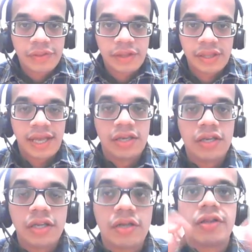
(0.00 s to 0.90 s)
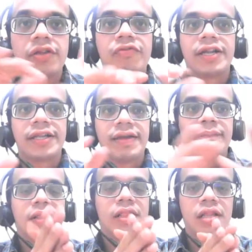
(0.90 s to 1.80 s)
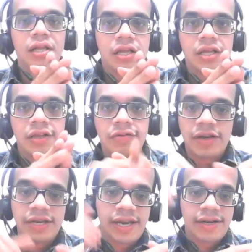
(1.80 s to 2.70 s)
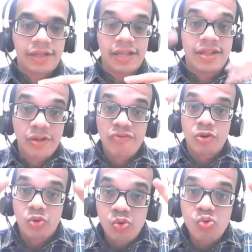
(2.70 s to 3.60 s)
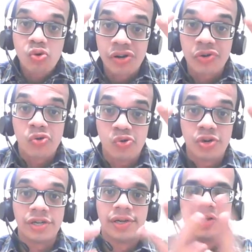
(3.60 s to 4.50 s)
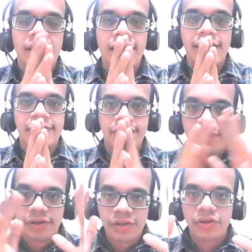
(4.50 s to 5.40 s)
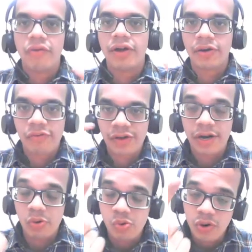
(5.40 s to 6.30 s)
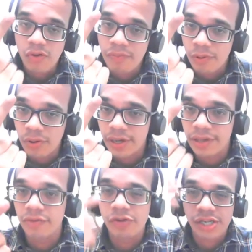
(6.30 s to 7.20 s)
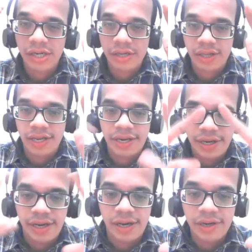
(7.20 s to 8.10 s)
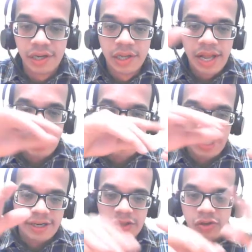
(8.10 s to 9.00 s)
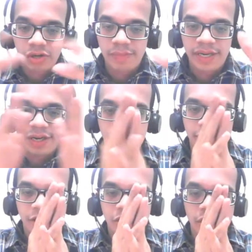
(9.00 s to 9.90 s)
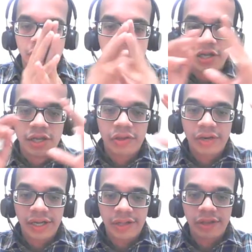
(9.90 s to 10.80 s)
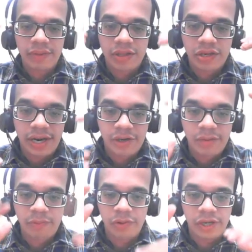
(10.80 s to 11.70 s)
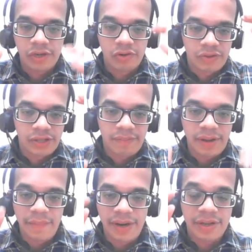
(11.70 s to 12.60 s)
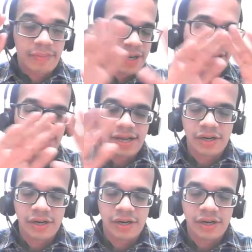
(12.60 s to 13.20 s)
then so for example, we did the sales of 2 crore, and one of crore of products which are sale in the cart, and that is not being leveraged out. So the customers try to proceed out with the payments, but they are